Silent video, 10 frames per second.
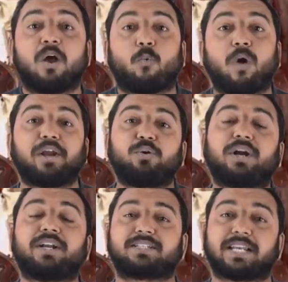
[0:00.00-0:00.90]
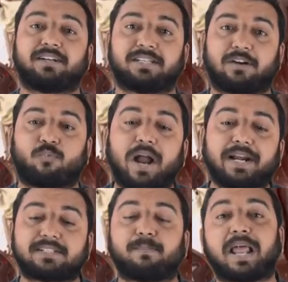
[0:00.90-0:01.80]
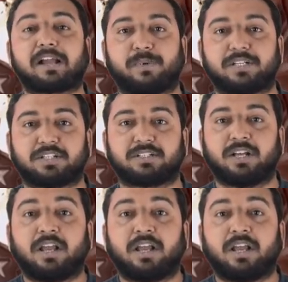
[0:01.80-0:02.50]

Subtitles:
Why do you understand that? Why it's a black magic?